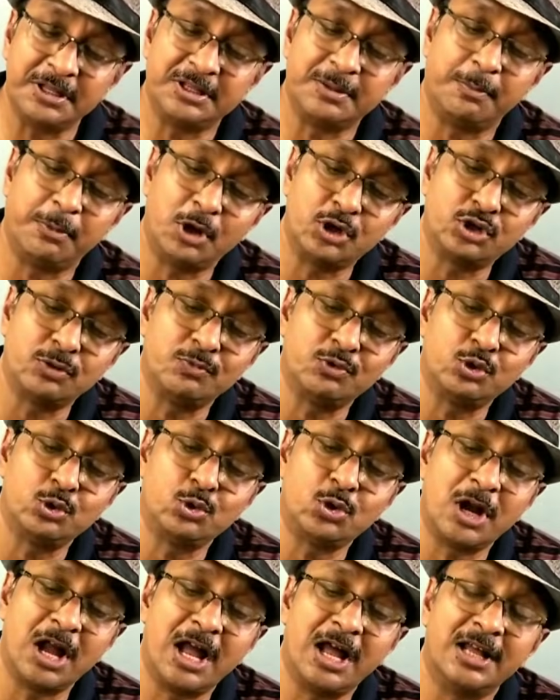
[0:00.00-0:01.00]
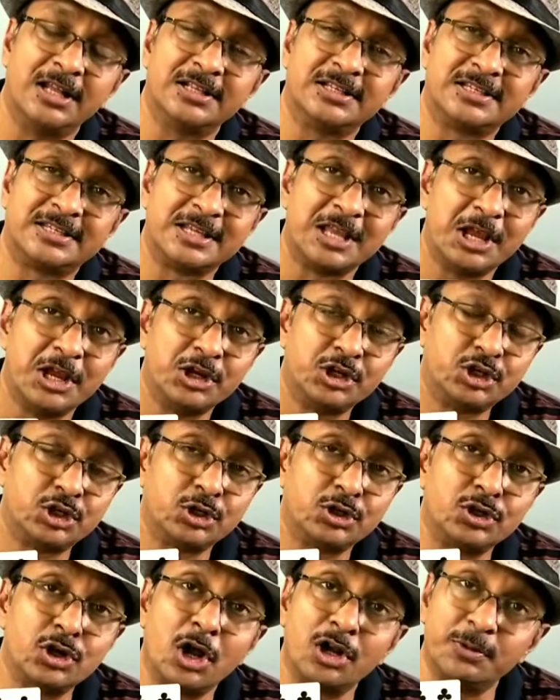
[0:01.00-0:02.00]
the bottom 2 cards
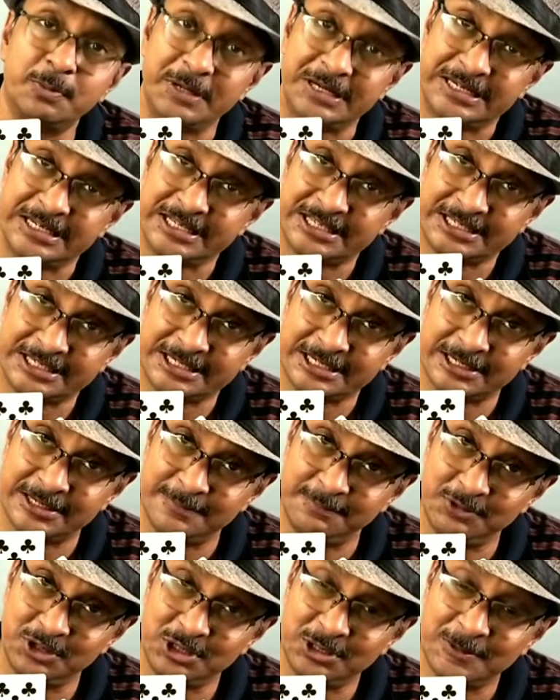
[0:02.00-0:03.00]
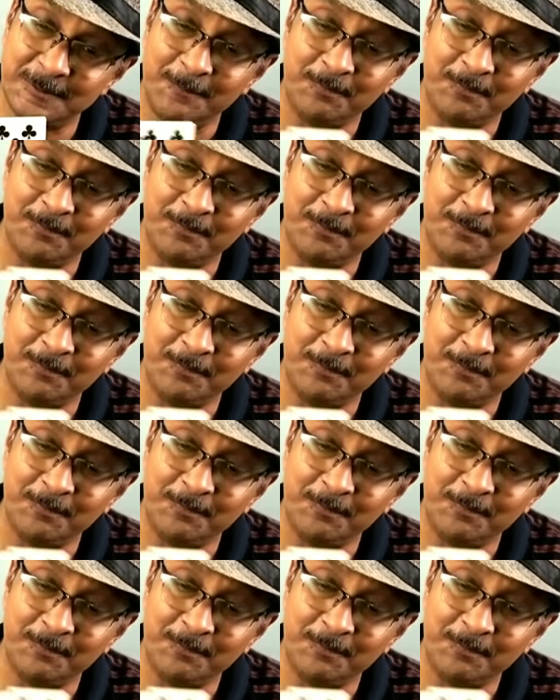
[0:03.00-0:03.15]
should not be disturbed,